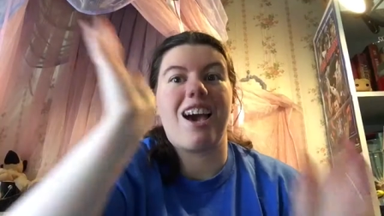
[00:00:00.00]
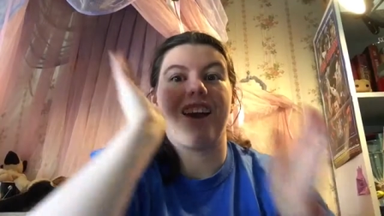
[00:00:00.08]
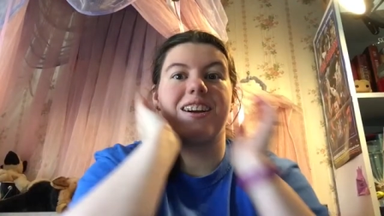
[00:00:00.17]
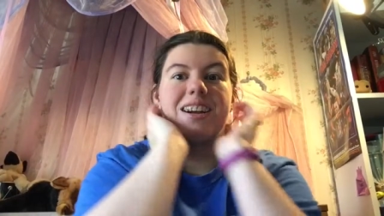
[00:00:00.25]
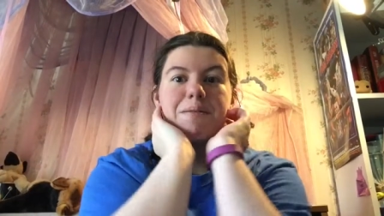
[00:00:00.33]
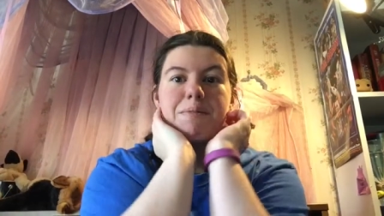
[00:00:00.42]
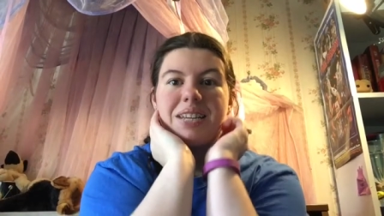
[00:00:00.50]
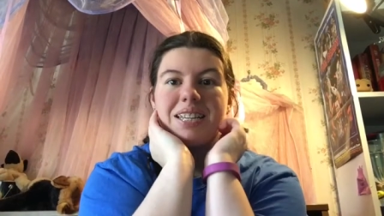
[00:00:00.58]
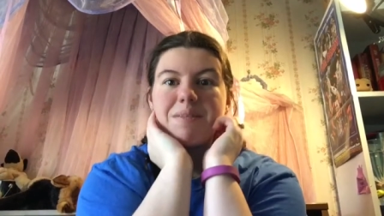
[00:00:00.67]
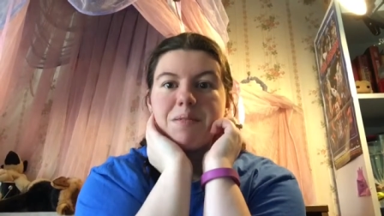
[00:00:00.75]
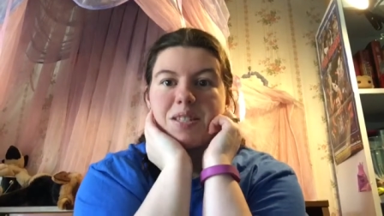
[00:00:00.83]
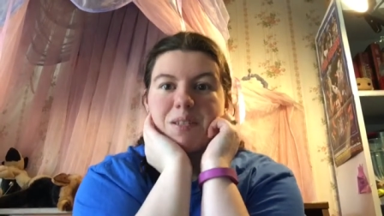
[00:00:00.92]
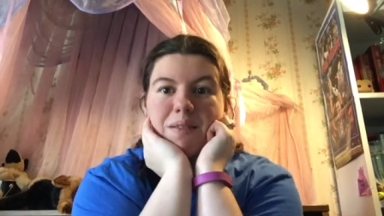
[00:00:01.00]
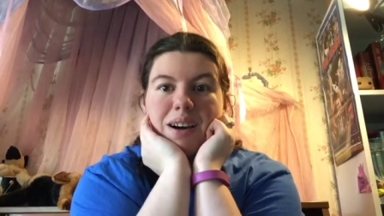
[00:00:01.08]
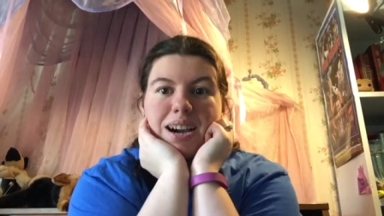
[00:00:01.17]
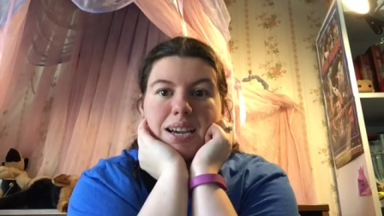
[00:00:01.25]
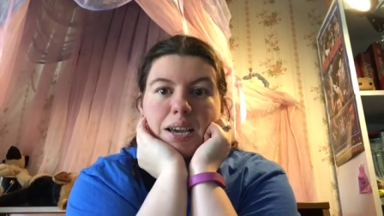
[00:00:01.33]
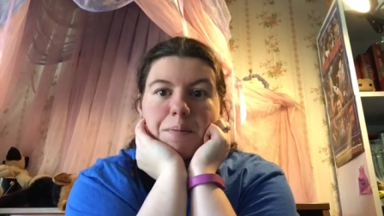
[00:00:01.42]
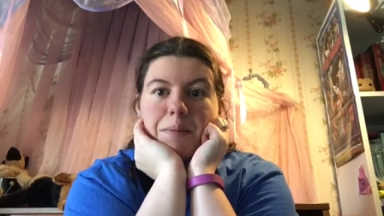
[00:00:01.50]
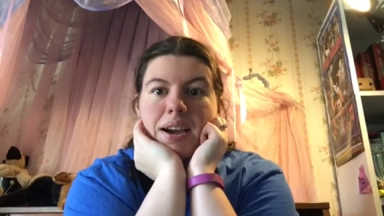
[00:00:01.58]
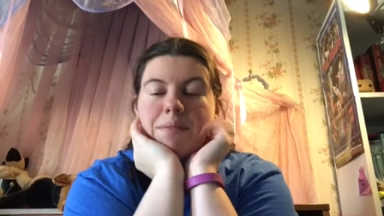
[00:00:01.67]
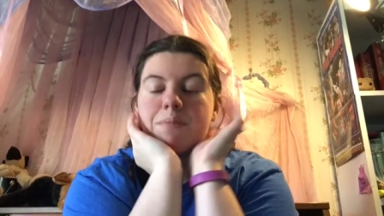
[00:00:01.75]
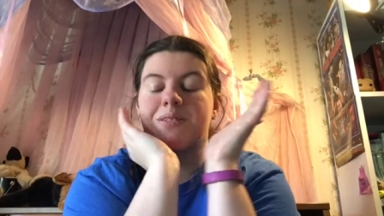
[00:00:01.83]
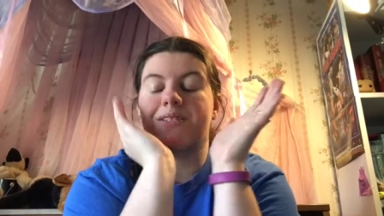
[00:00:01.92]
All right, everybody. So I am
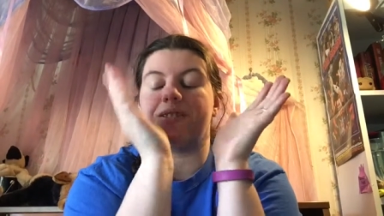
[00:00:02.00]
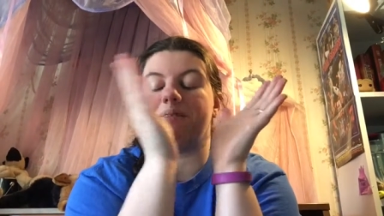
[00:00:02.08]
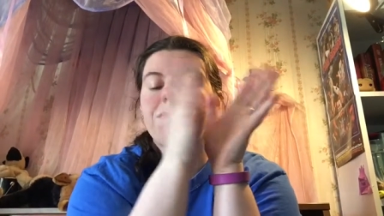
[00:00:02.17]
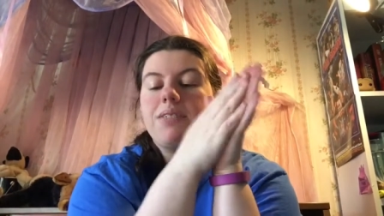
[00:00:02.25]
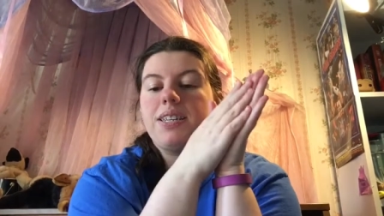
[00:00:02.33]
back from school.